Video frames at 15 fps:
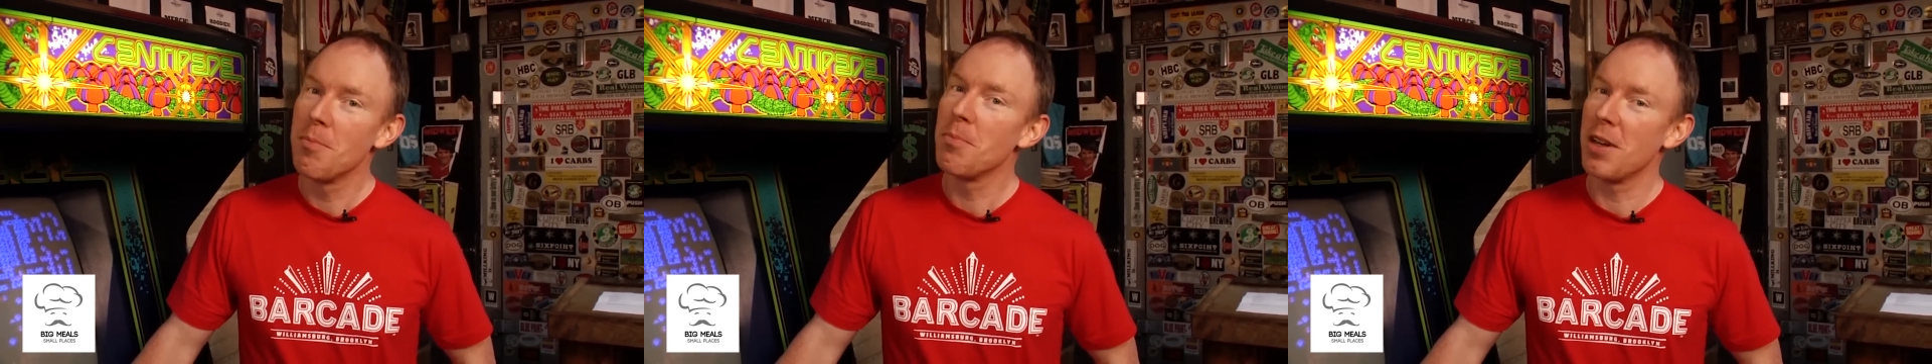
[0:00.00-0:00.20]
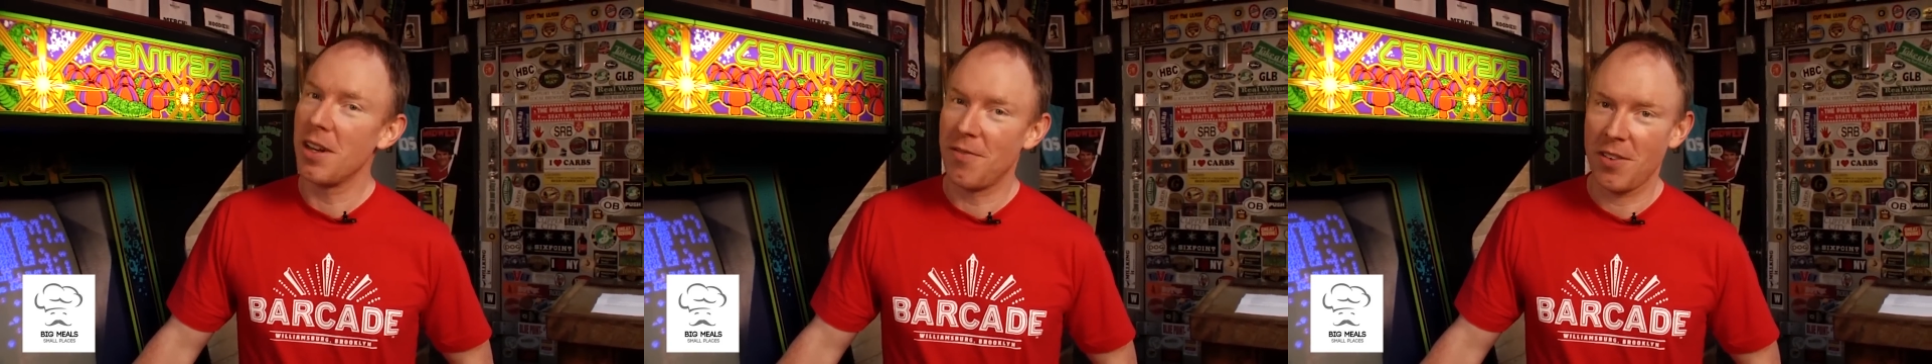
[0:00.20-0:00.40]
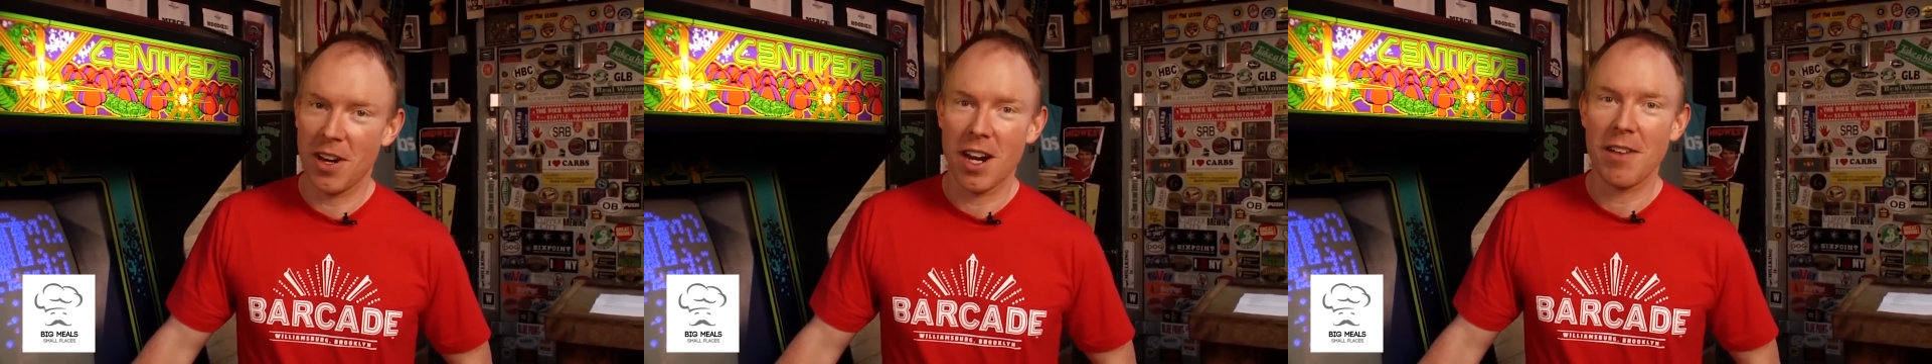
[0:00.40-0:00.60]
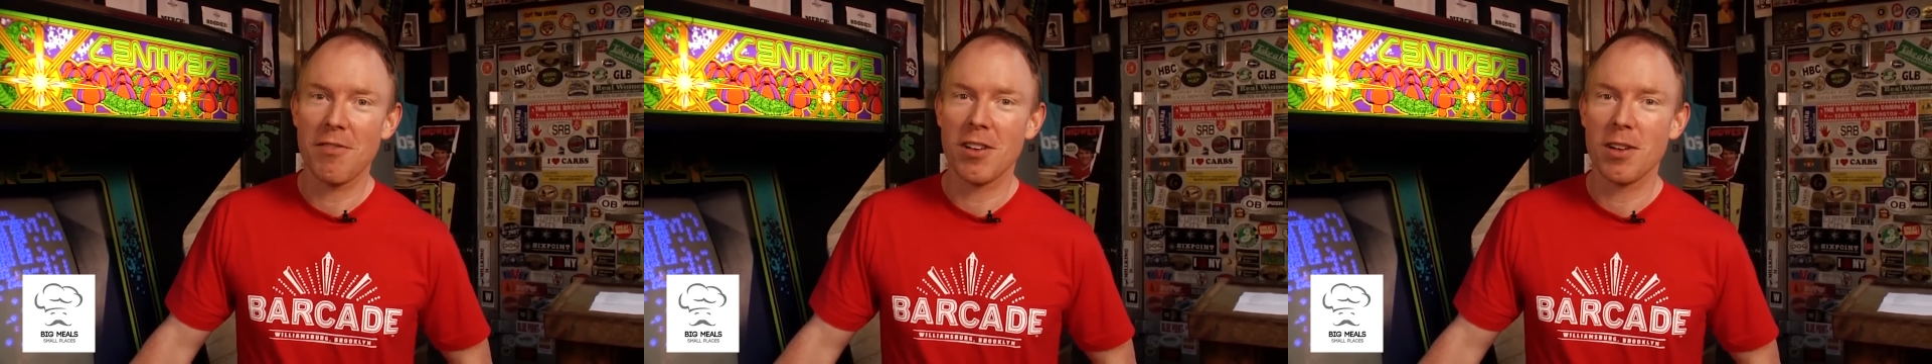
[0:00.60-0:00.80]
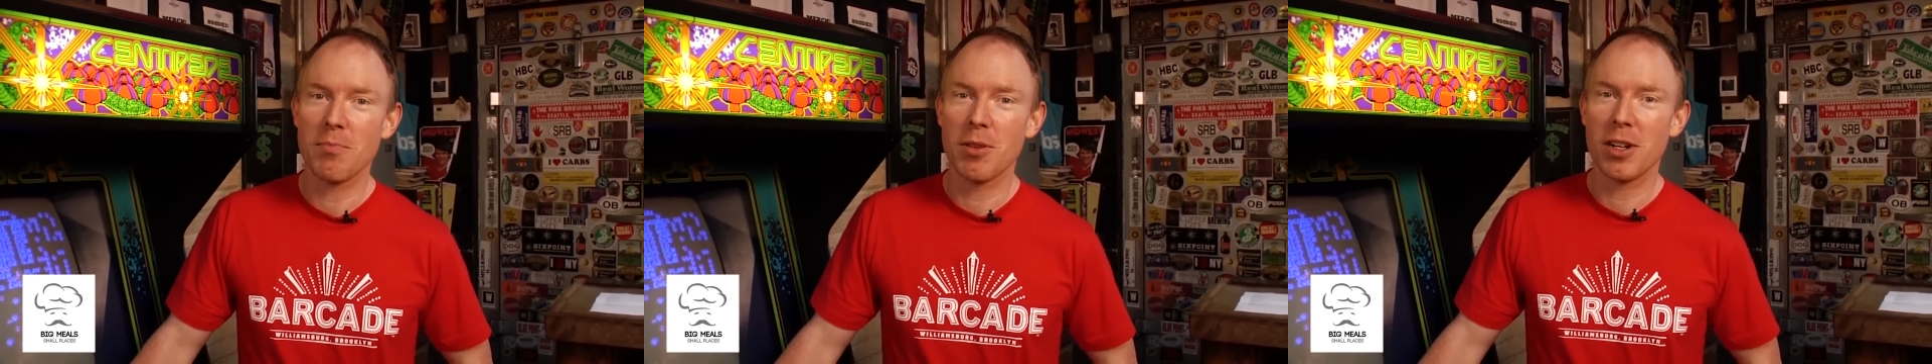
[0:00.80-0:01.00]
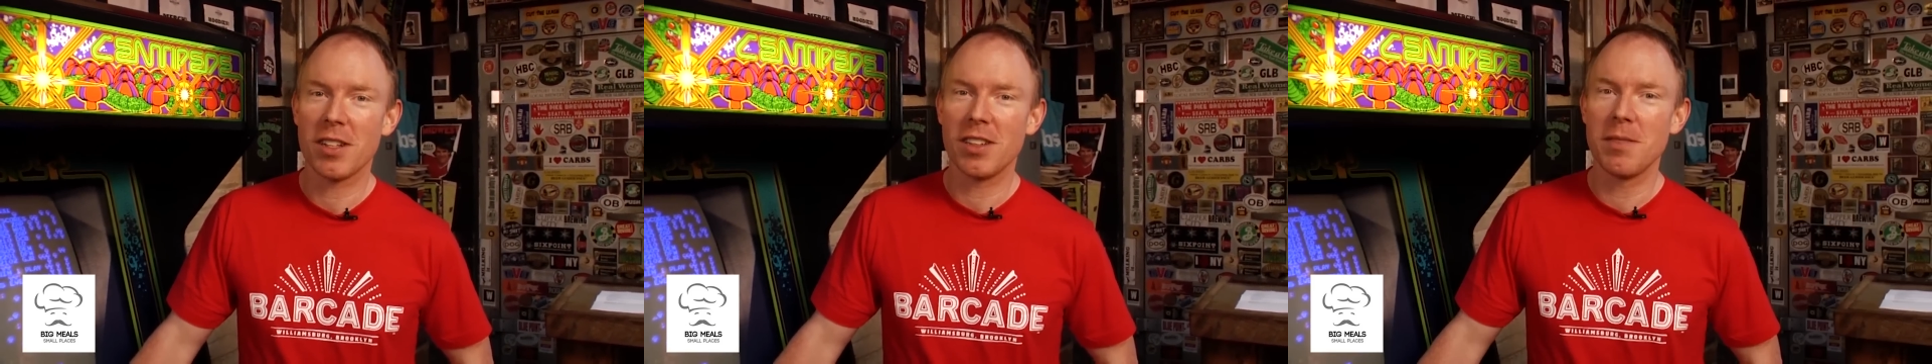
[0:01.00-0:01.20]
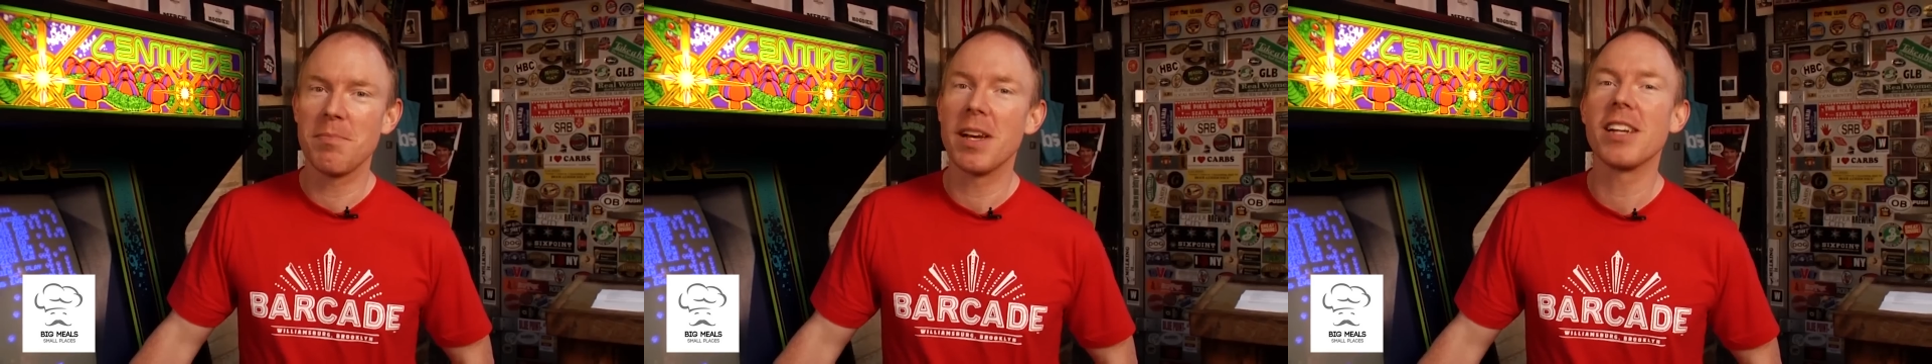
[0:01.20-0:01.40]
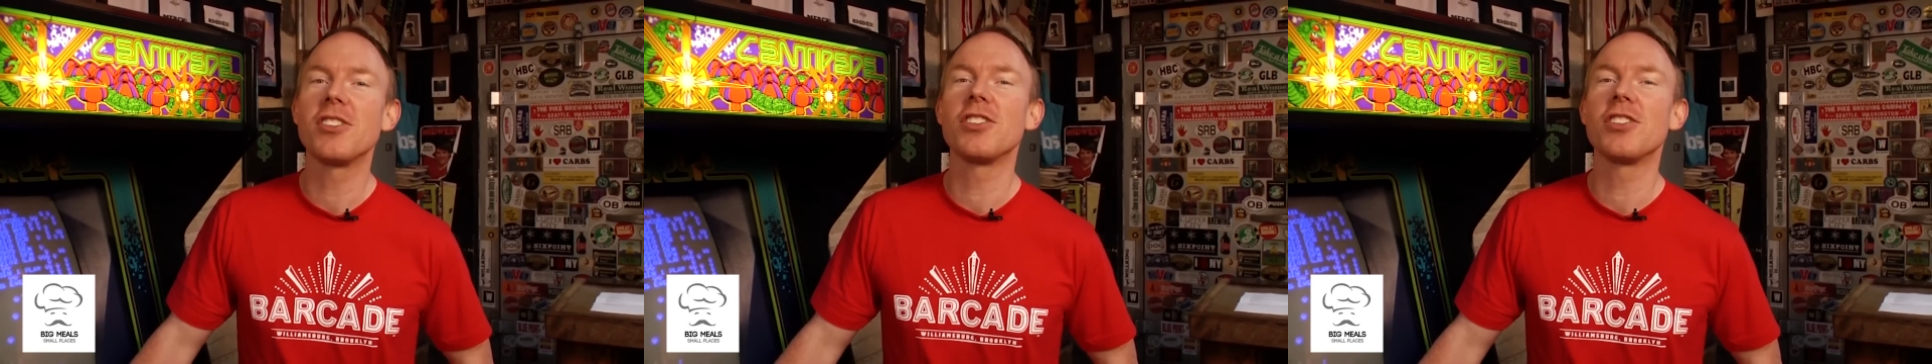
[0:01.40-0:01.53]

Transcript: But if you're ever in Brooklyn, make